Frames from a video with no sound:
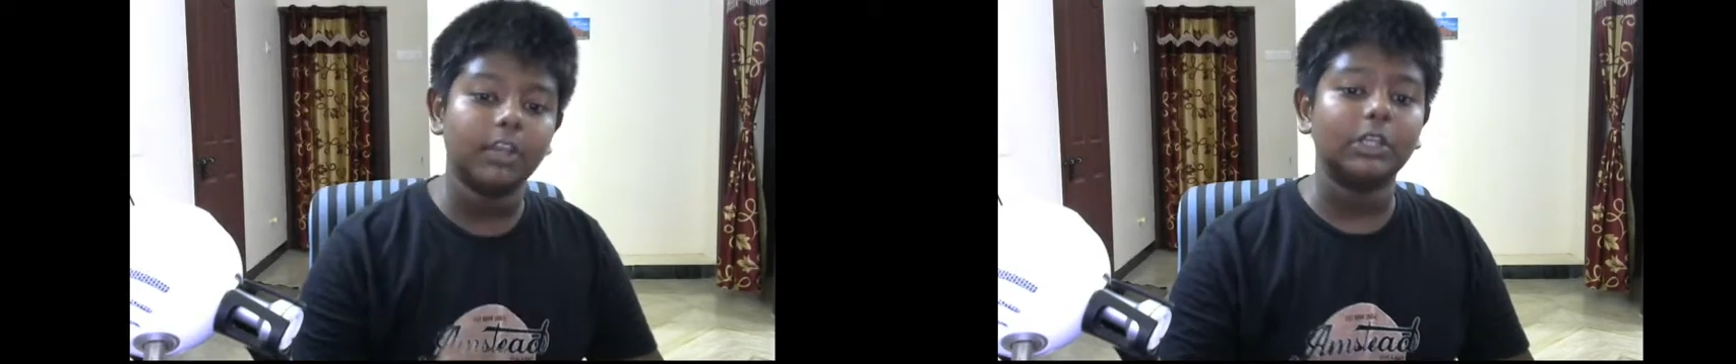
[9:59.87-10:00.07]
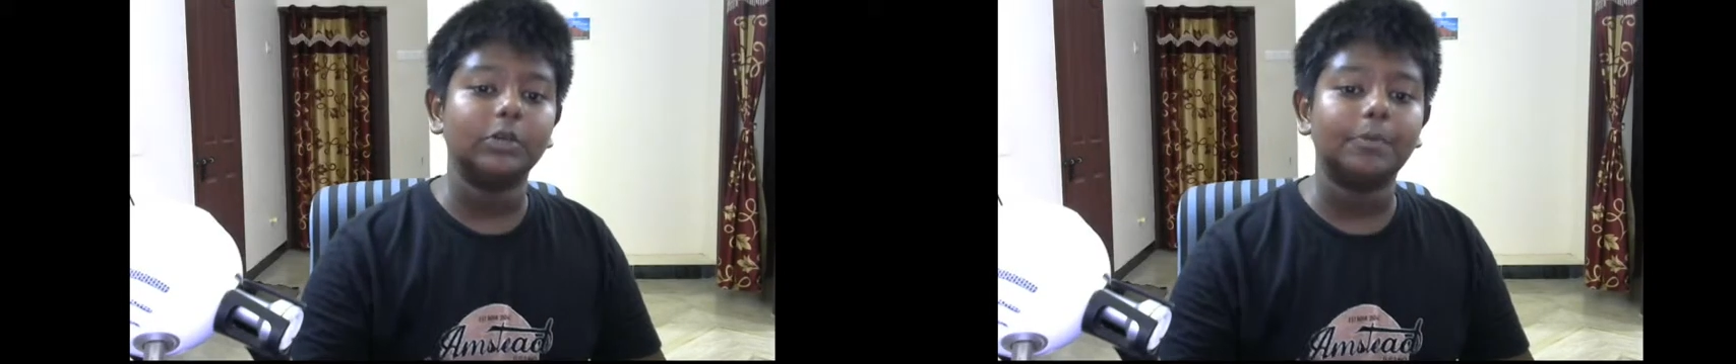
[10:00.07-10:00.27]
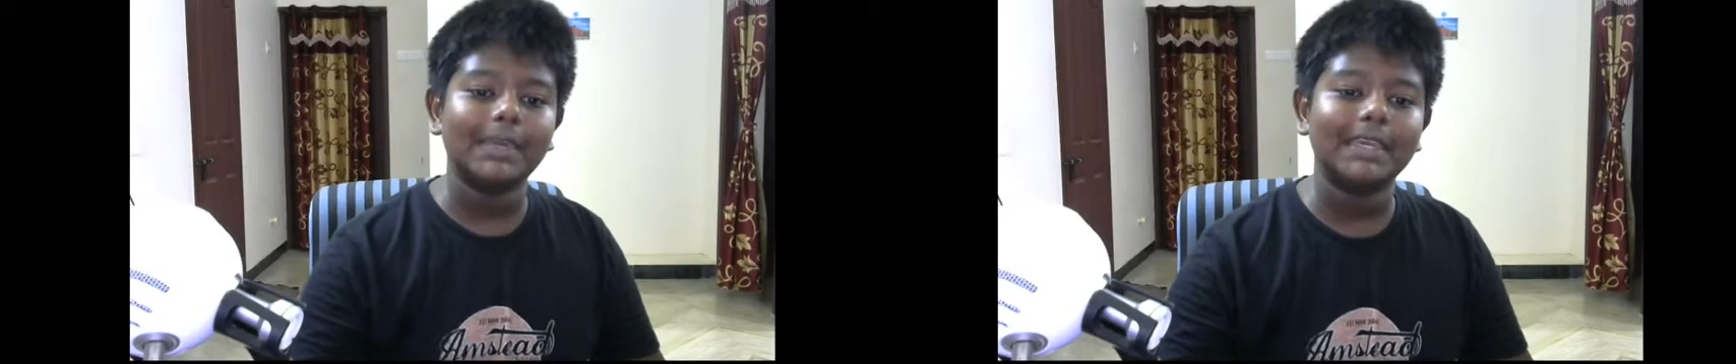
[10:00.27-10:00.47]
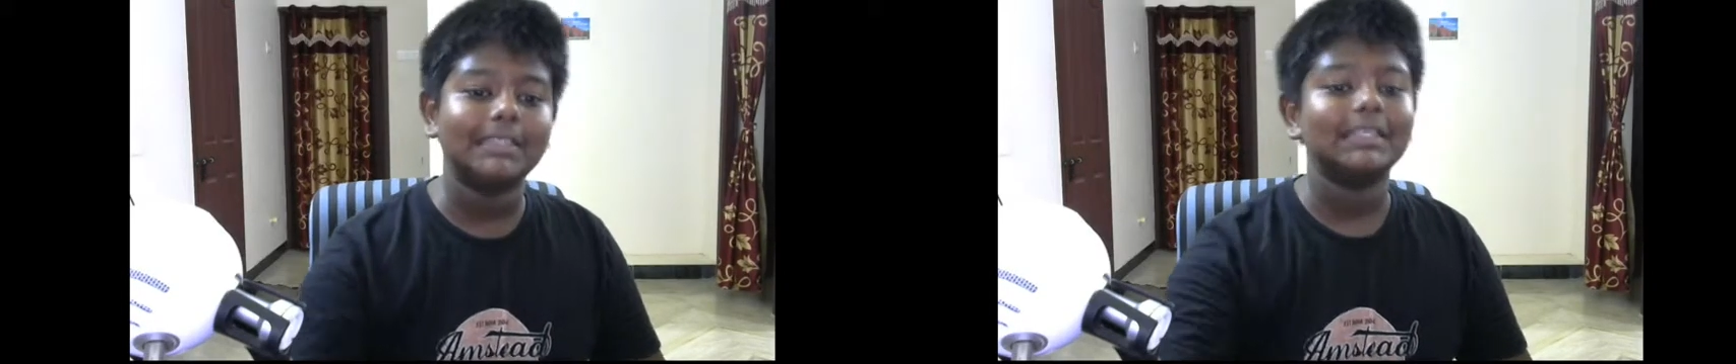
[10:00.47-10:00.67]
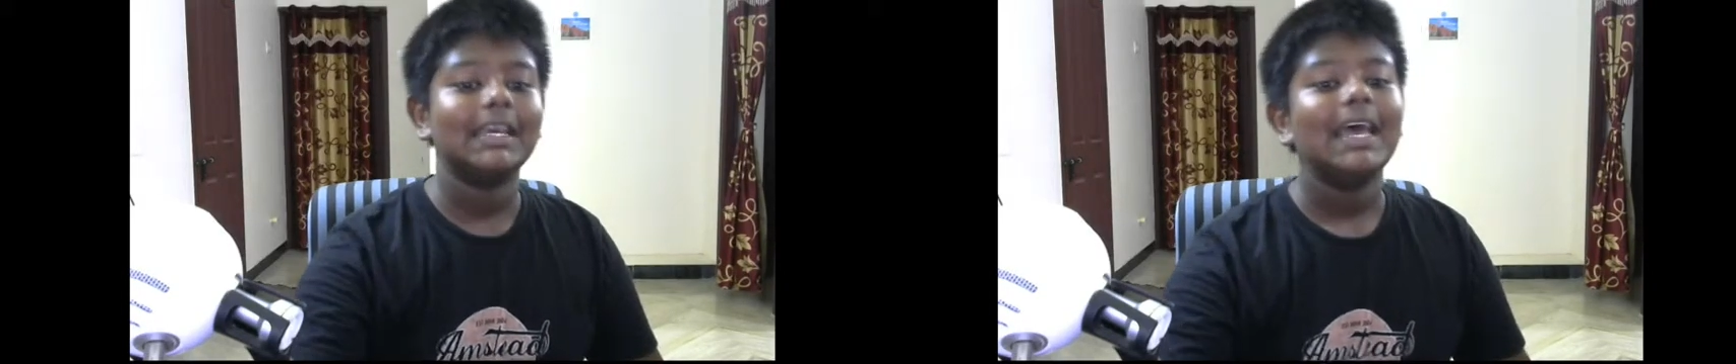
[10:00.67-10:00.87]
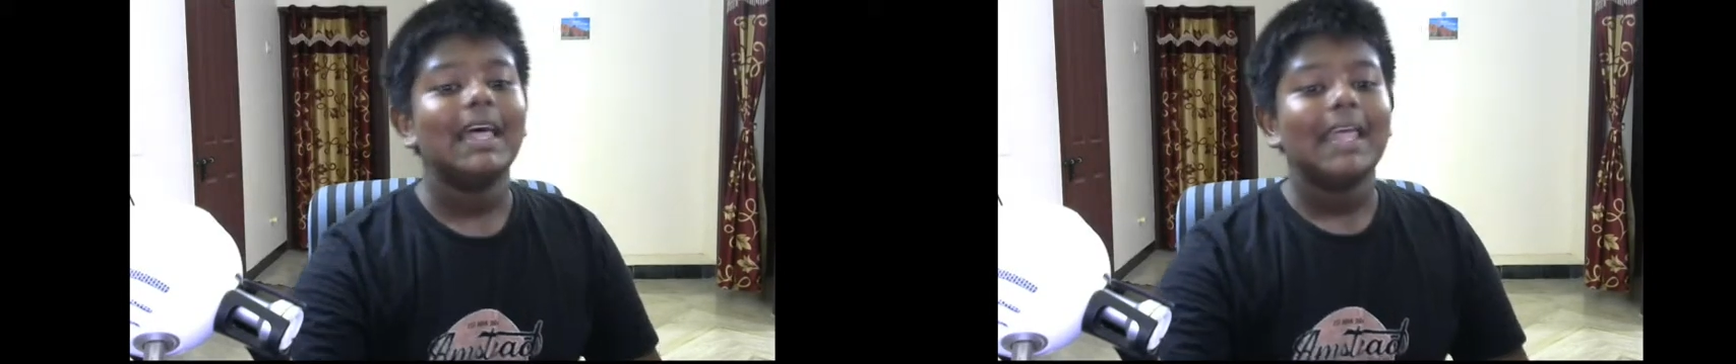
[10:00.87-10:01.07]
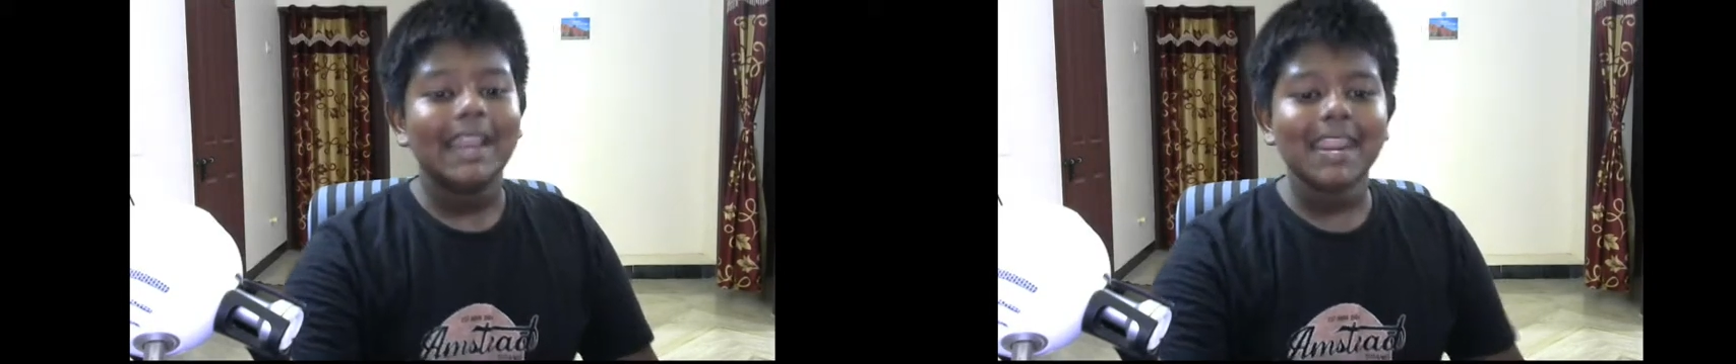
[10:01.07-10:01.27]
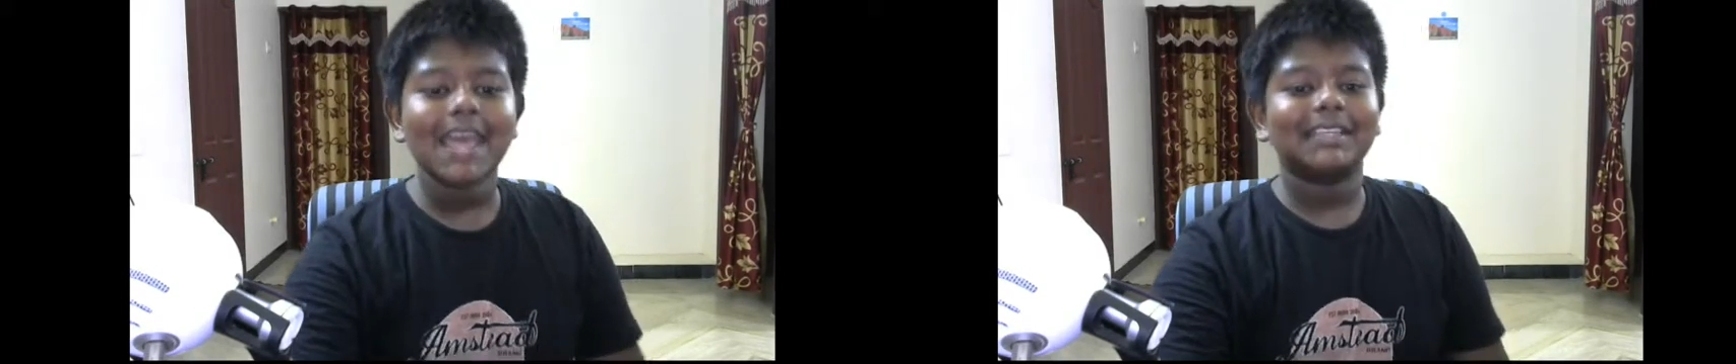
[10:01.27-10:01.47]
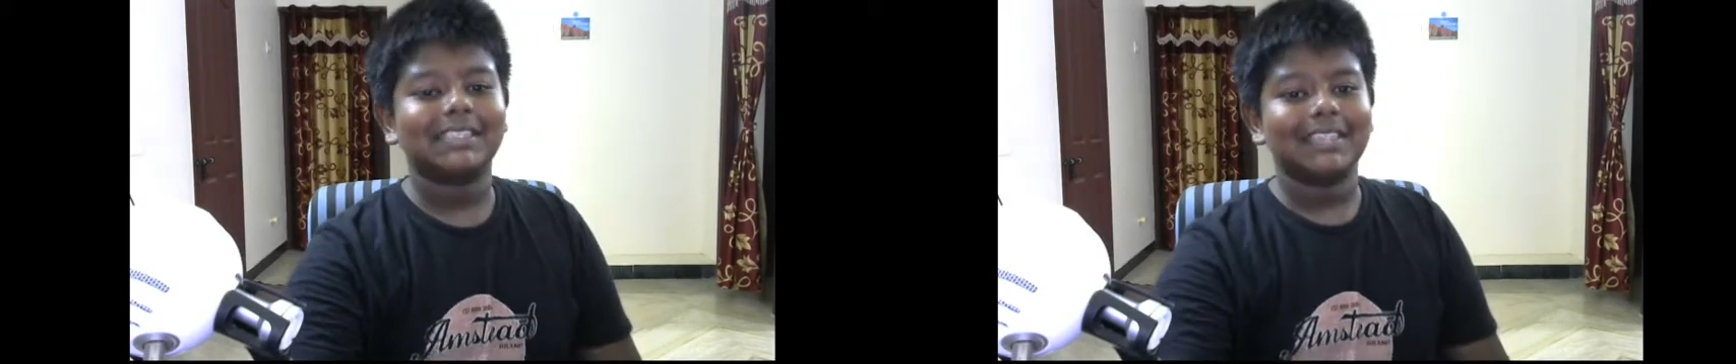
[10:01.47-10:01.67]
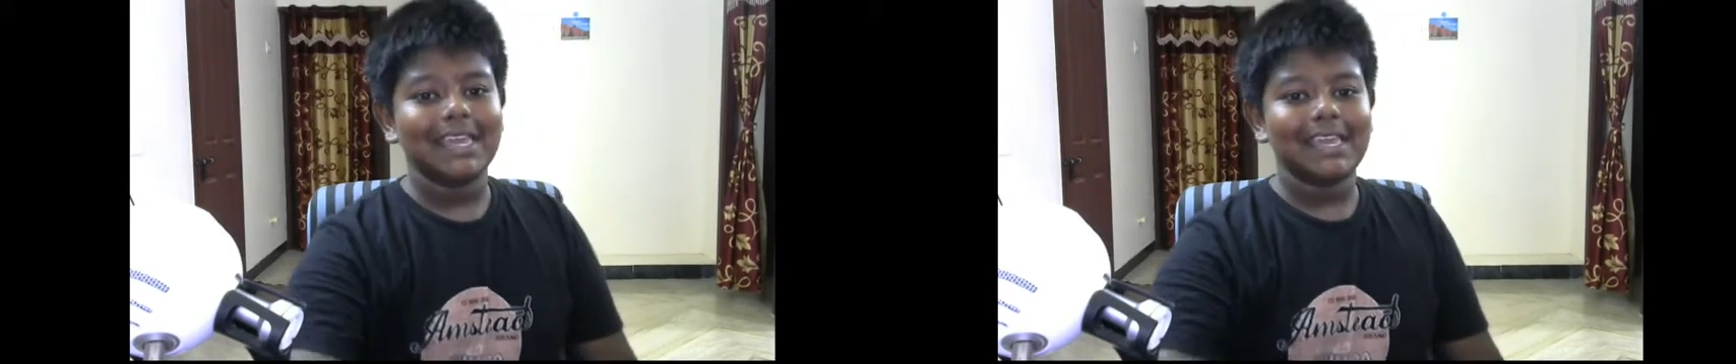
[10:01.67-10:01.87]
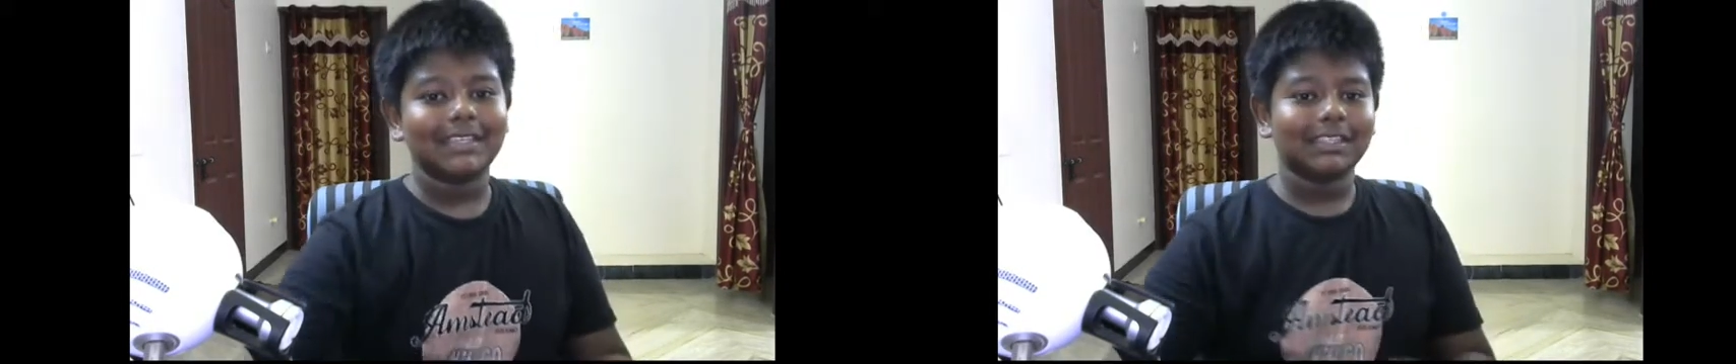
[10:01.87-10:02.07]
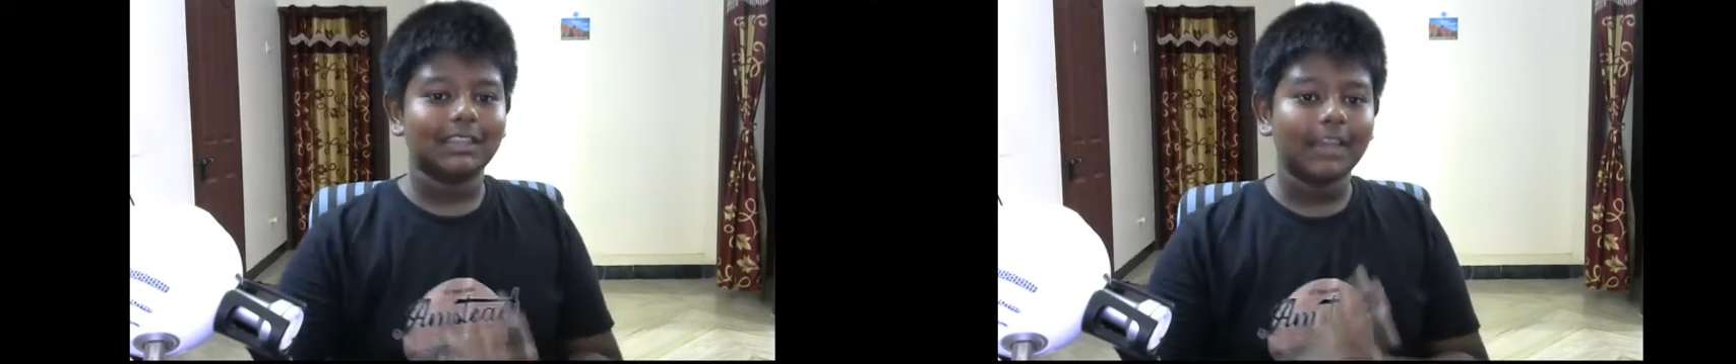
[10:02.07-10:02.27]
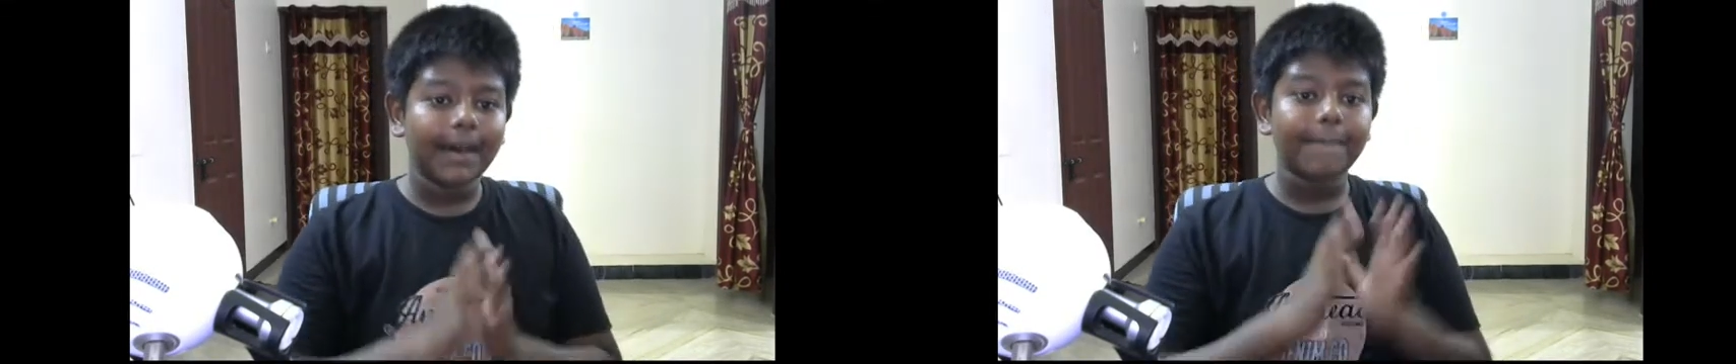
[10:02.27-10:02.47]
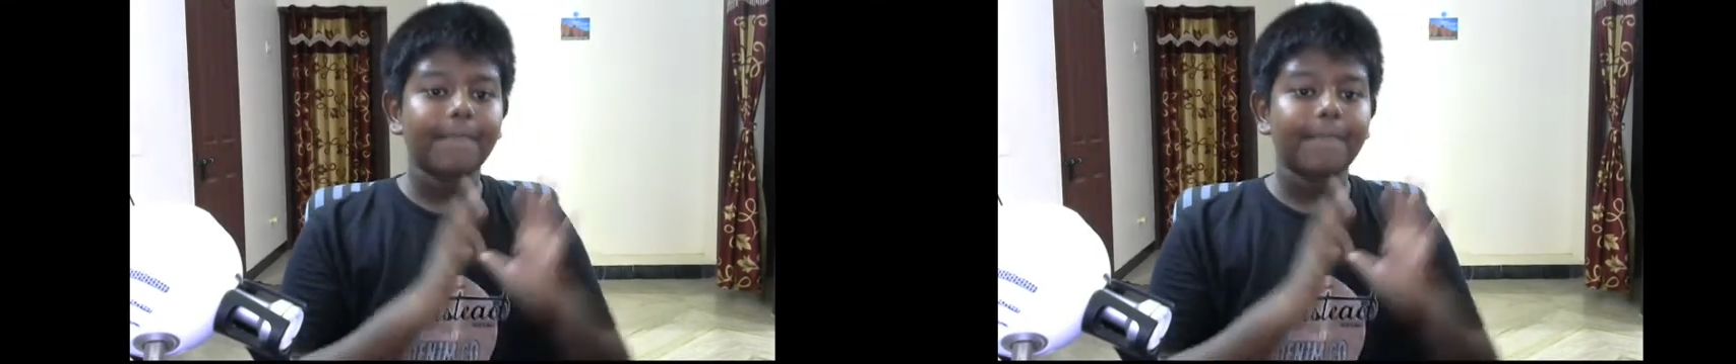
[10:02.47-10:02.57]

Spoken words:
Indian rupees. Next is the